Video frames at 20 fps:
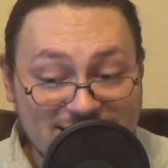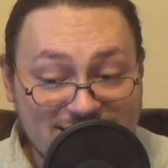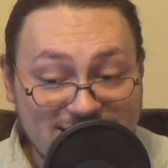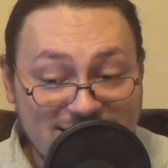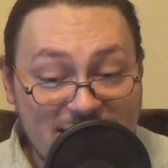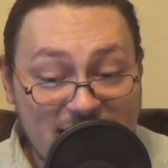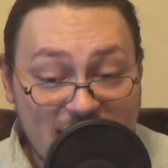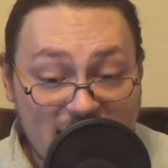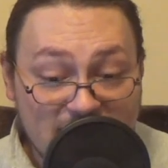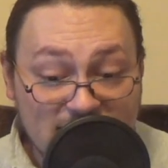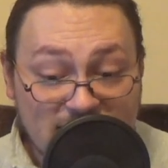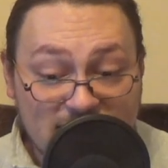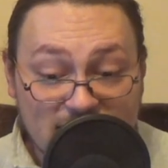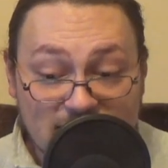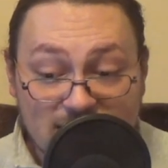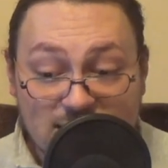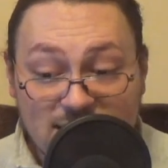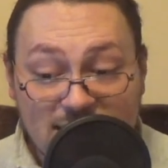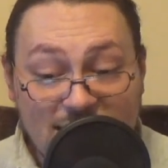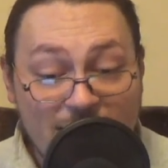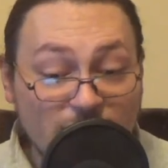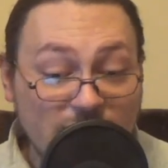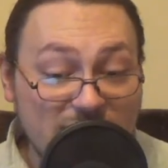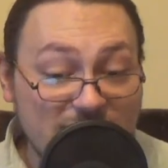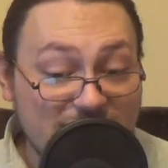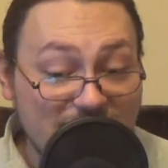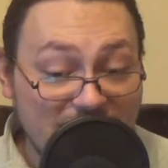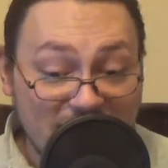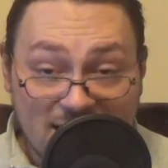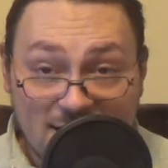disdain, since now
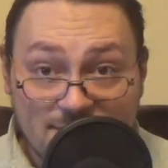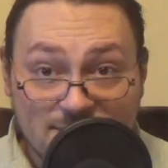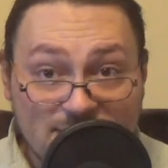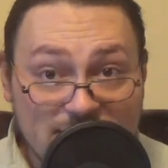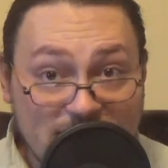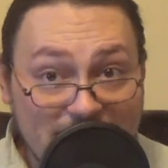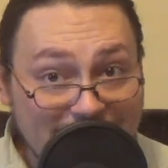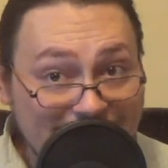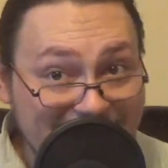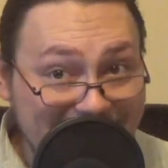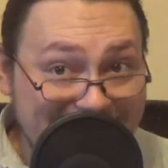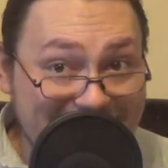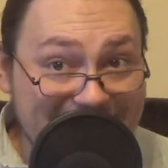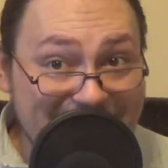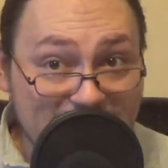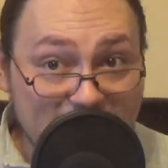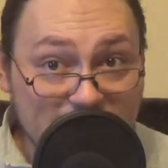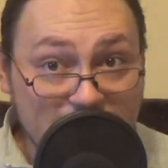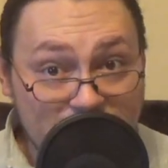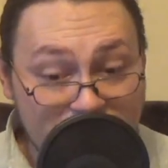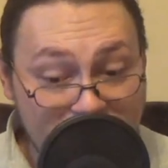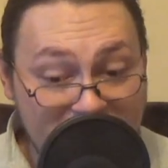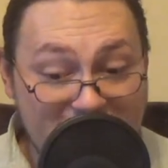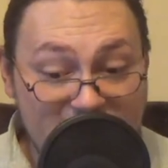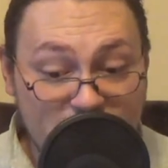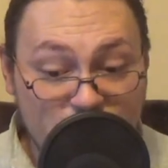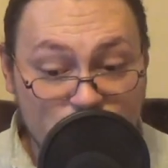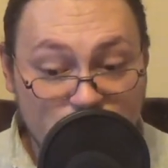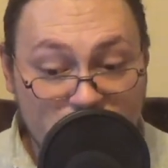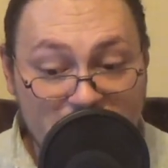the claims did
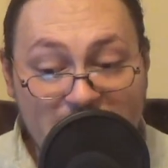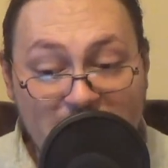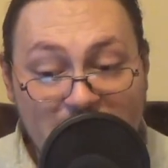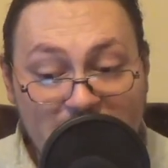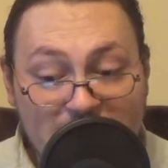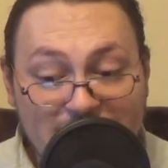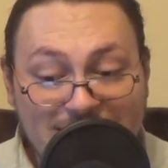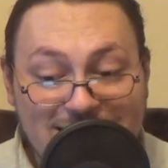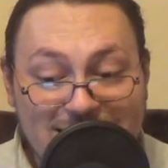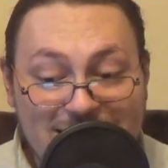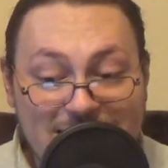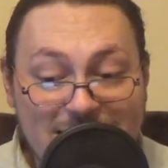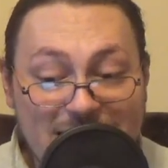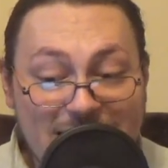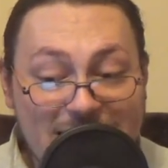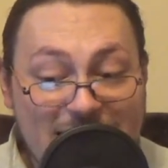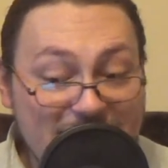match reality,